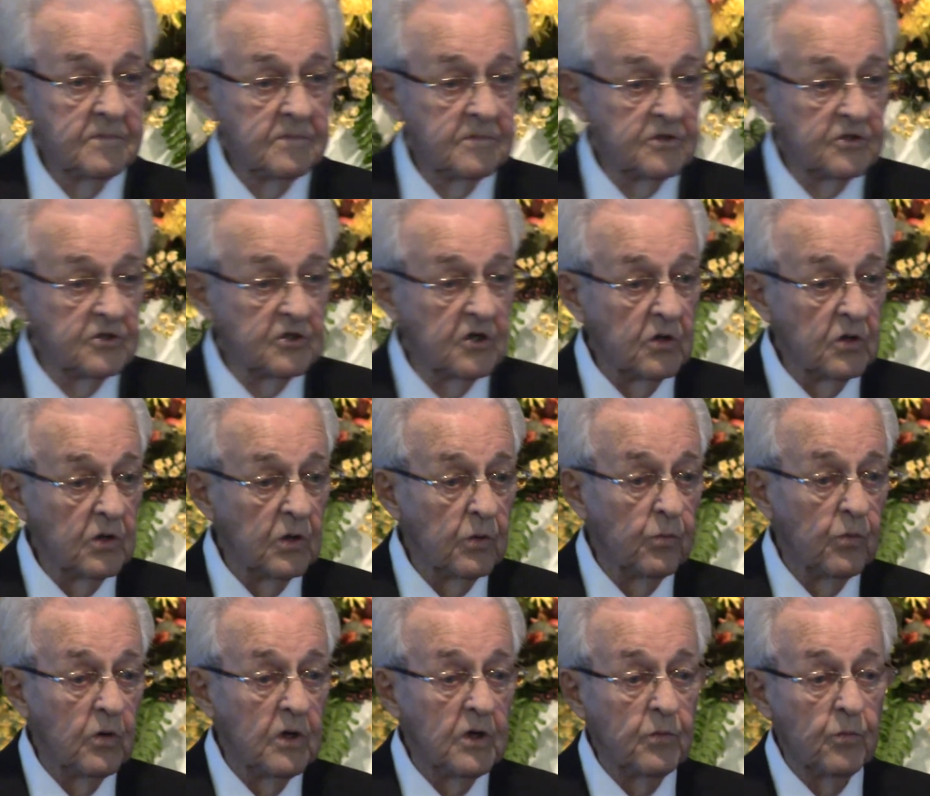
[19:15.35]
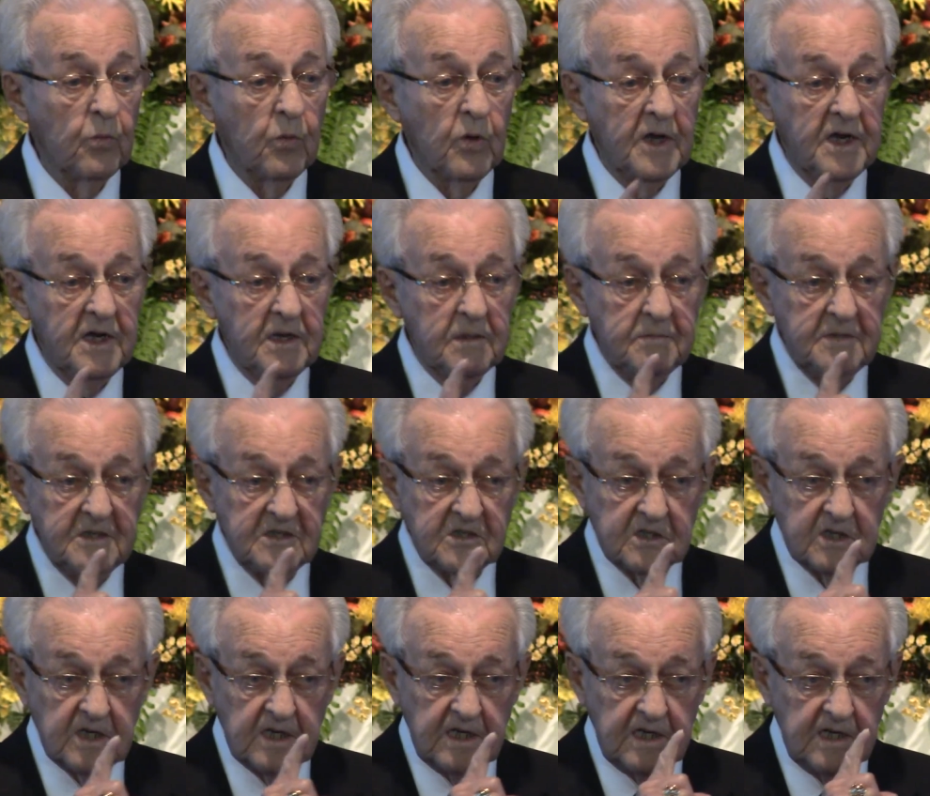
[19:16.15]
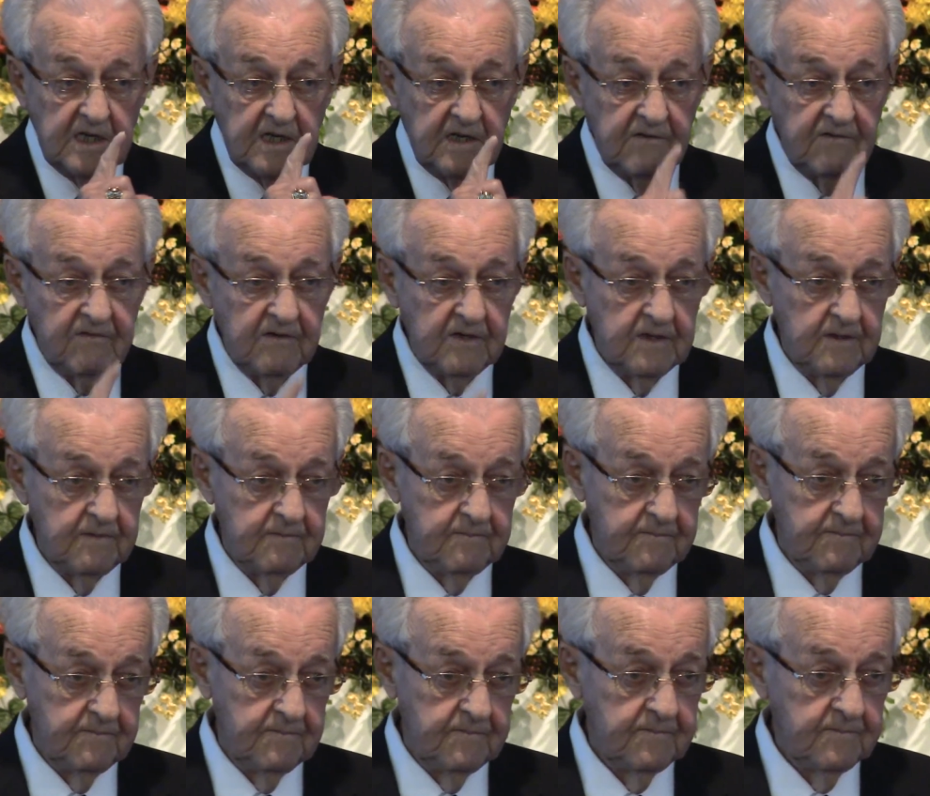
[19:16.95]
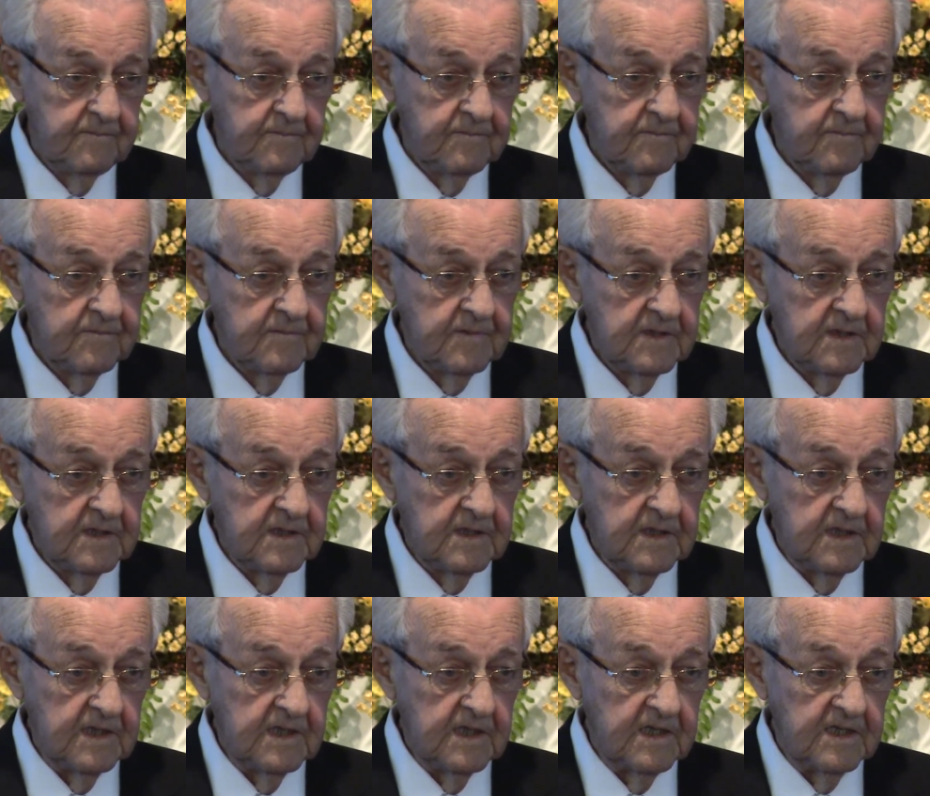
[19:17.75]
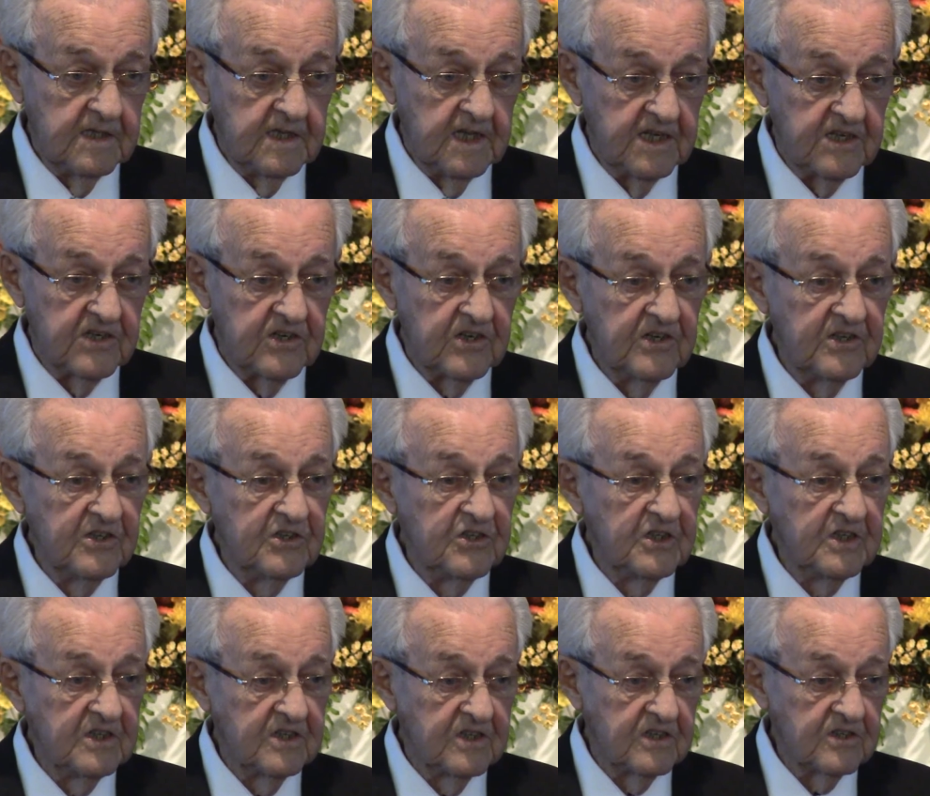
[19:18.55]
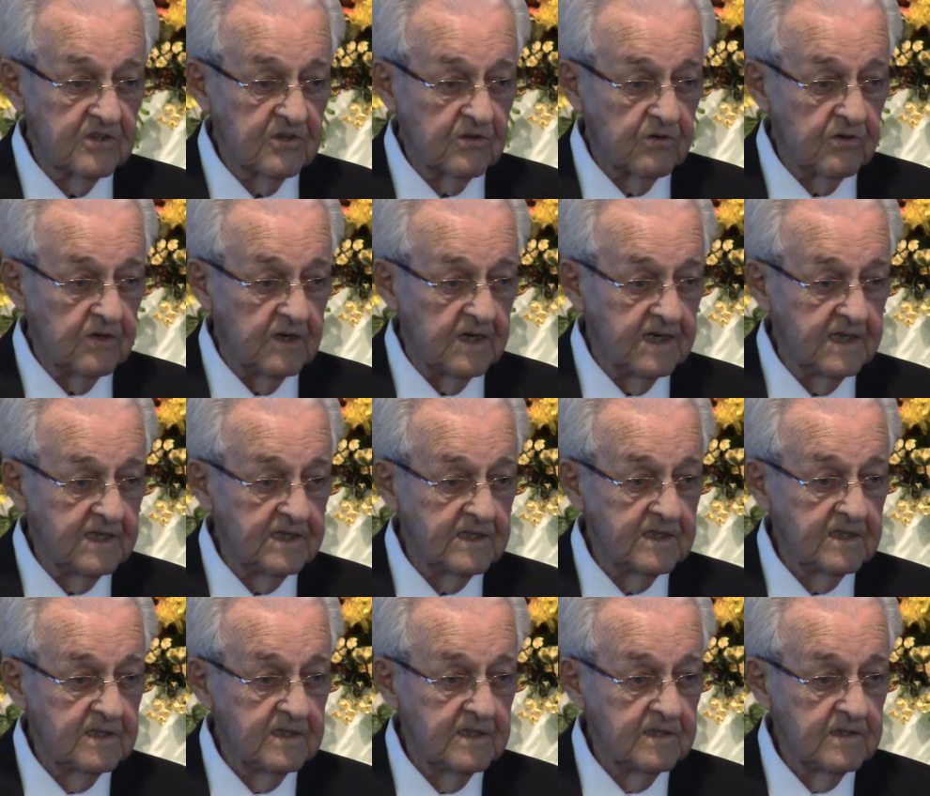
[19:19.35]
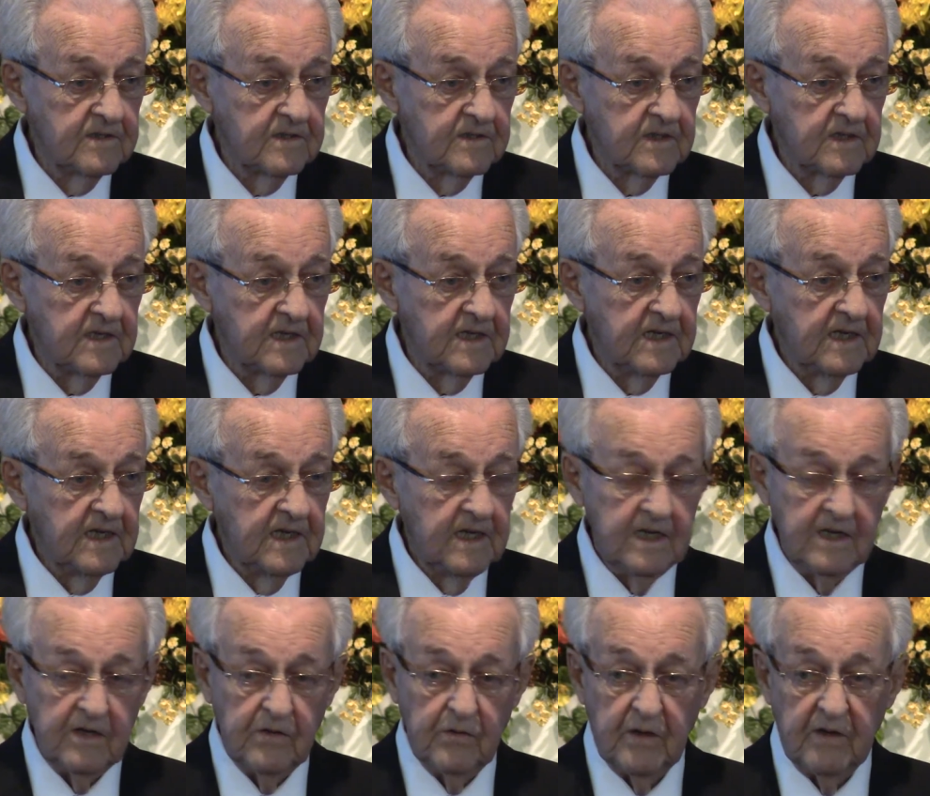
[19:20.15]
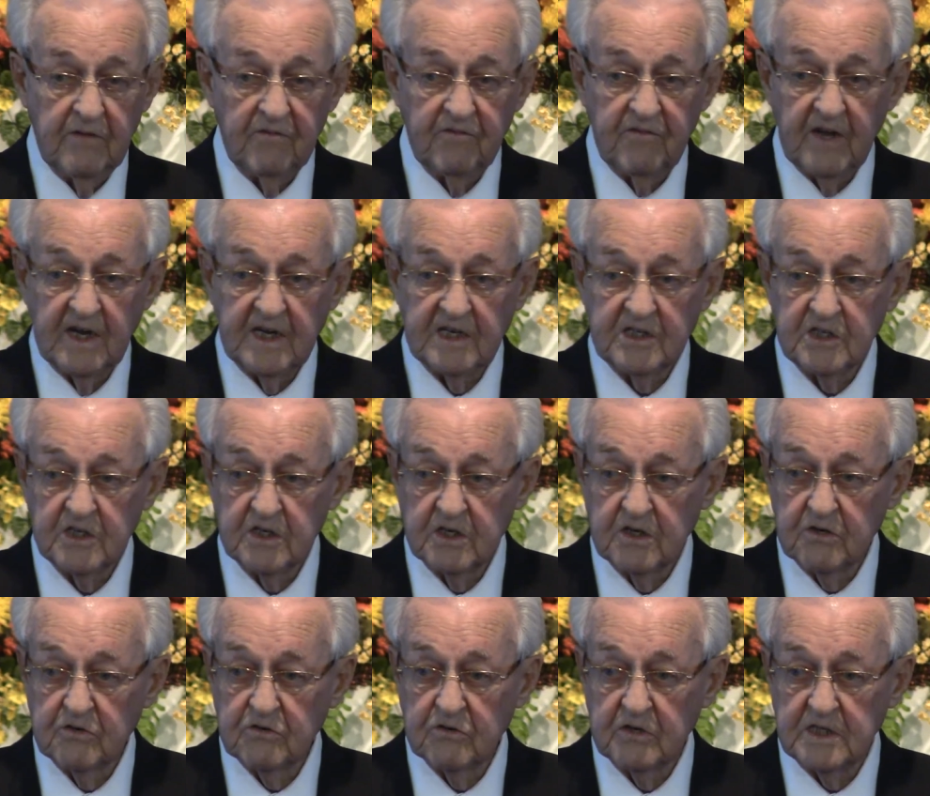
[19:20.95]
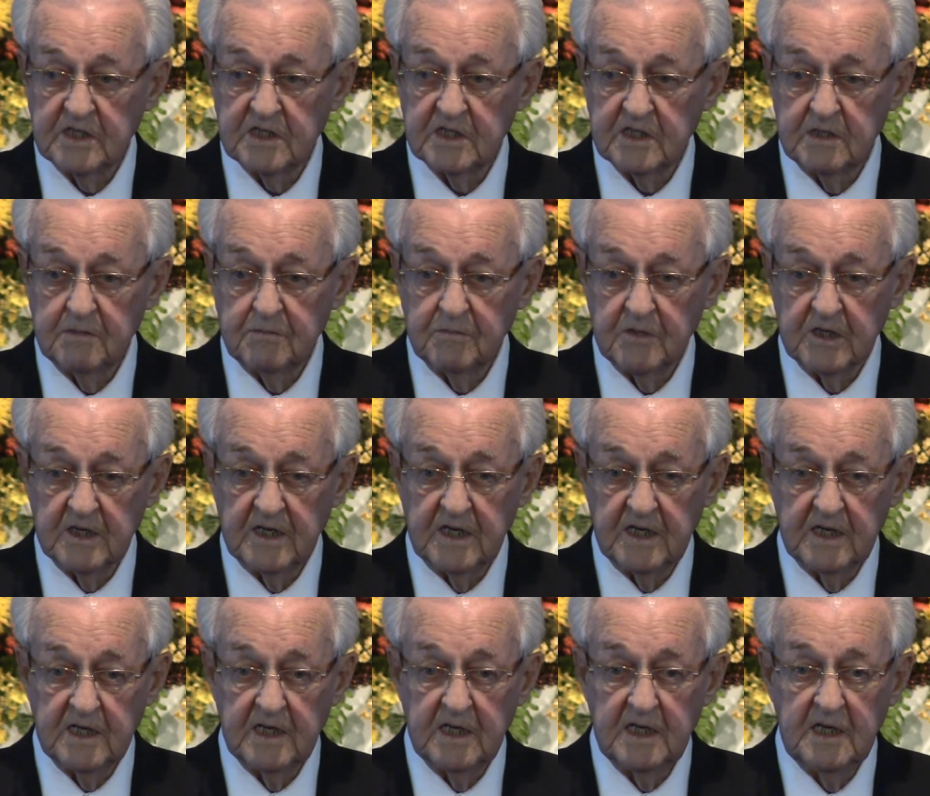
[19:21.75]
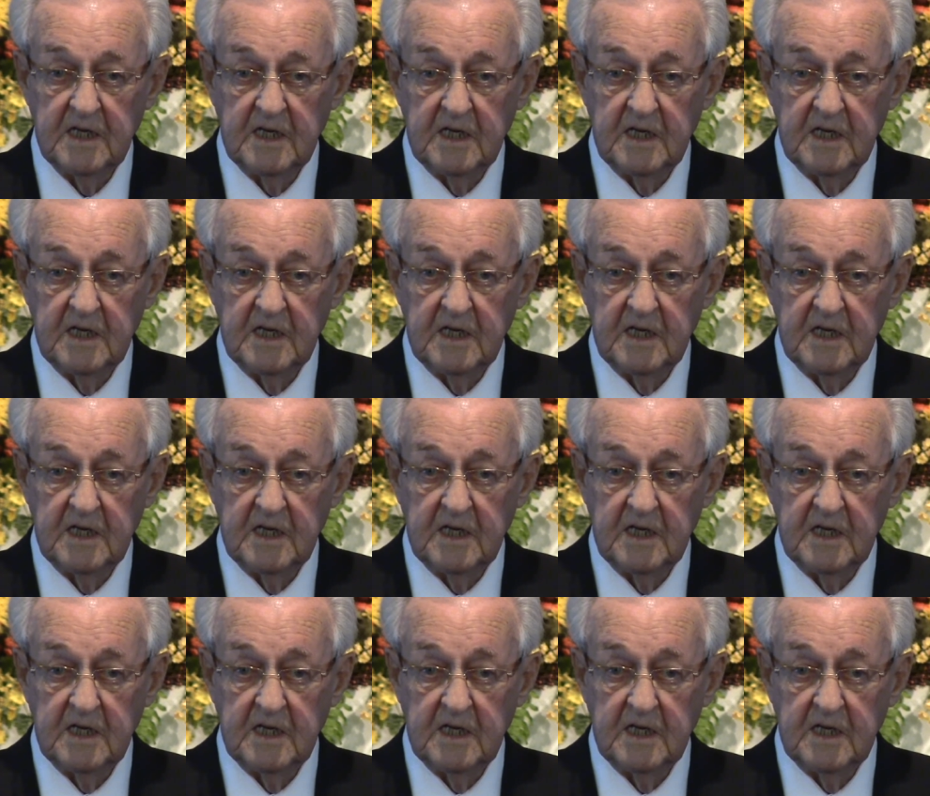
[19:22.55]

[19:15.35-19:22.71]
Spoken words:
There's only one way to be saved, and that's in Jesus Christ. We invite you to trust him today,